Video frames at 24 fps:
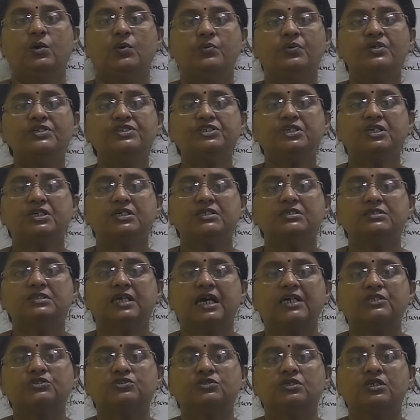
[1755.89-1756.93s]
which is
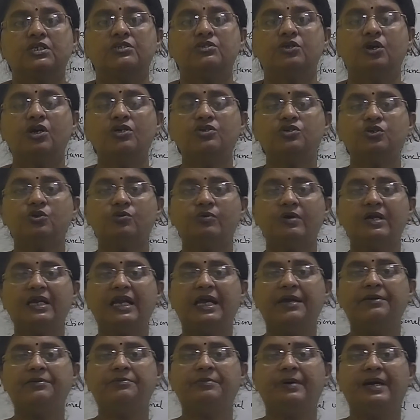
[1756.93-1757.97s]
actually not
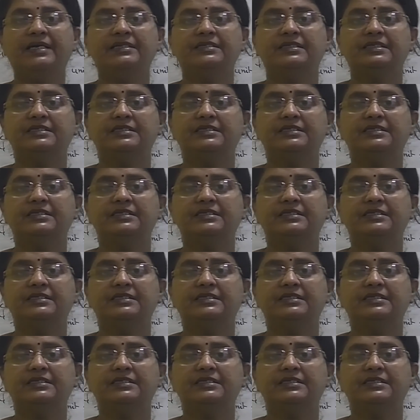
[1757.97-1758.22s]
overlapped by